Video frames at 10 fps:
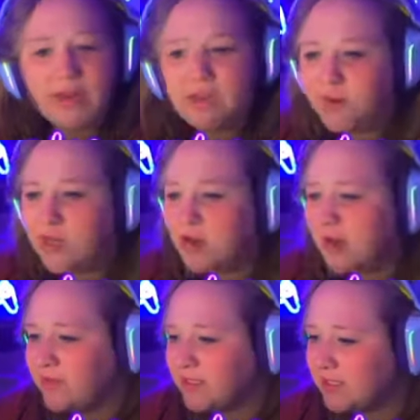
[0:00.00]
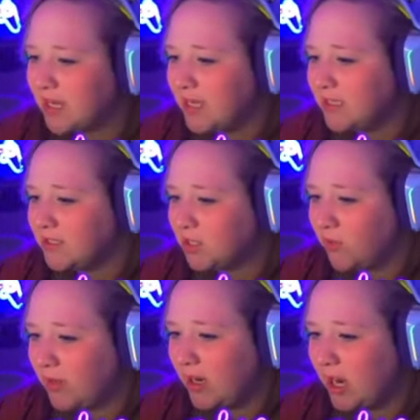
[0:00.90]
if we don't have the science
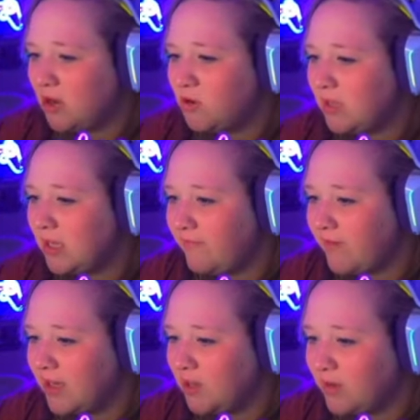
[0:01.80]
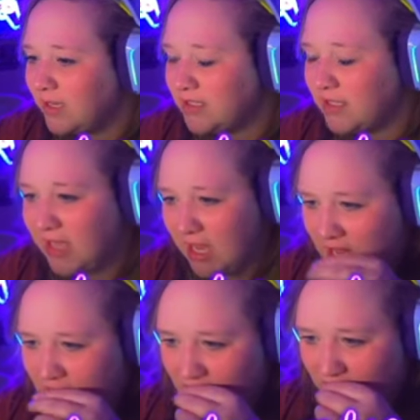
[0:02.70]
career, how will I find the rest of the
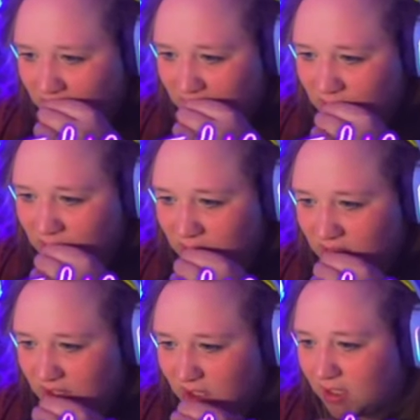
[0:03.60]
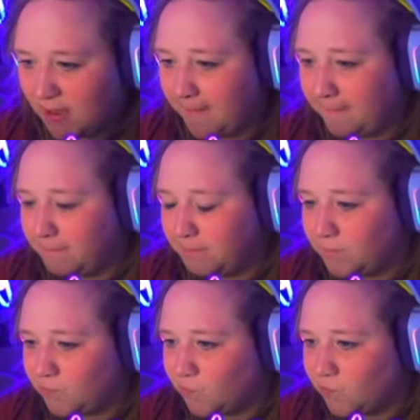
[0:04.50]
aliens? Uh,
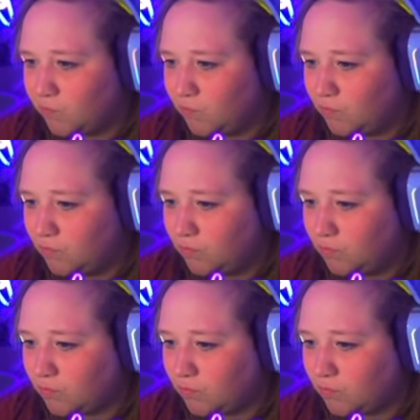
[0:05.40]
huh.